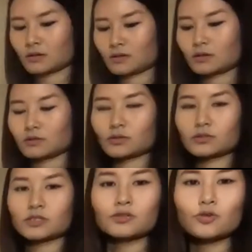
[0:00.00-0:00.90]
So it's
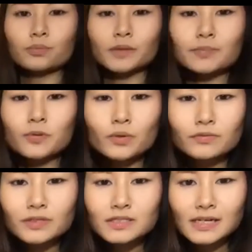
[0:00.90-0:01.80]
just chopped up all of the
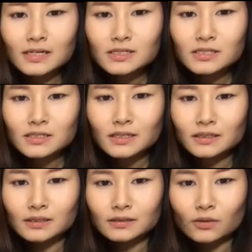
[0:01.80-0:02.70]
sage and
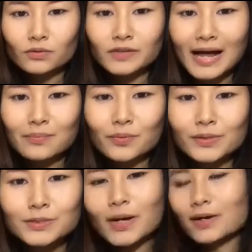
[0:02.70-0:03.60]
then all of the apple
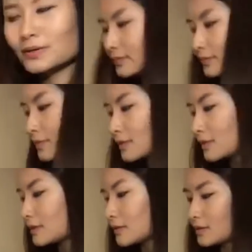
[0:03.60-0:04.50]
as well.
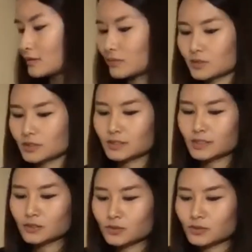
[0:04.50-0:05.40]
I just
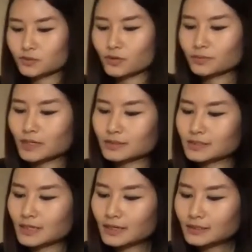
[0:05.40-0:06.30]
need to scrape down the side.